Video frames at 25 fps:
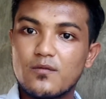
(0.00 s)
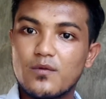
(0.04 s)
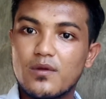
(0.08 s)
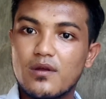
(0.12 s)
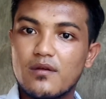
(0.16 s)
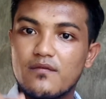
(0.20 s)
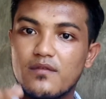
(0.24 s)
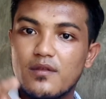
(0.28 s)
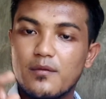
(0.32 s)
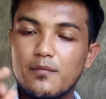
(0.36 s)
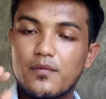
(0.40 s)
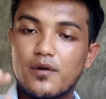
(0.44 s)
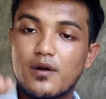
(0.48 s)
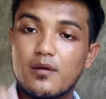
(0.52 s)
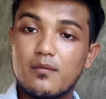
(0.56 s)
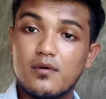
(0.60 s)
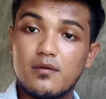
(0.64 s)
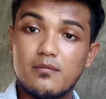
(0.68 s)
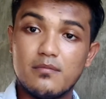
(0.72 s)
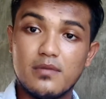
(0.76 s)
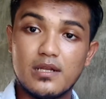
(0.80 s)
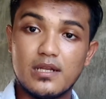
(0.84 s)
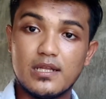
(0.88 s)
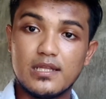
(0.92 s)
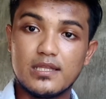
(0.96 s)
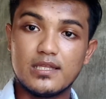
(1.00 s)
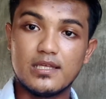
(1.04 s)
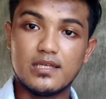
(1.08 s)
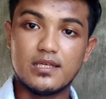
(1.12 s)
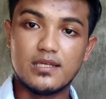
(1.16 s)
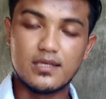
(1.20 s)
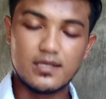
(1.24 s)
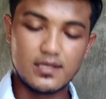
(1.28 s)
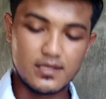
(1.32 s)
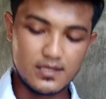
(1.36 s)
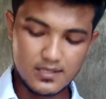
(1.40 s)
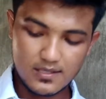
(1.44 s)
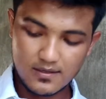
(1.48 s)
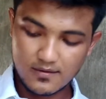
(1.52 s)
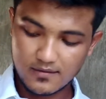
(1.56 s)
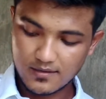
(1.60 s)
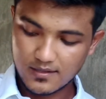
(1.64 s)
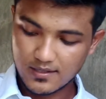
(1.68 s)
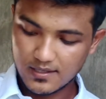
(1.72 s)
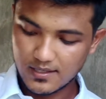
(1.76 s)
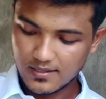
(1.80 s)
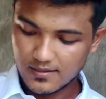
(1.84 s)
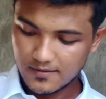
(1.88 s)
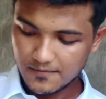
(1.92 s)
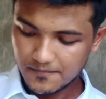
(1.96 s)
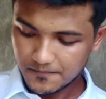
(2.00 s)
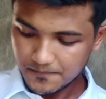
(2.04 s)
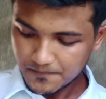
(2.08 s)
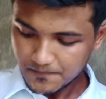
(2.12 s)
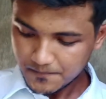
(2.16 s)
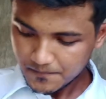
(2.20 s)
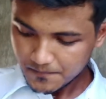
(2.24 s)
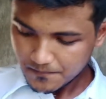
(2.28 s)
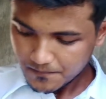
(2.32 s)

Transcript: we have the probability. Okay,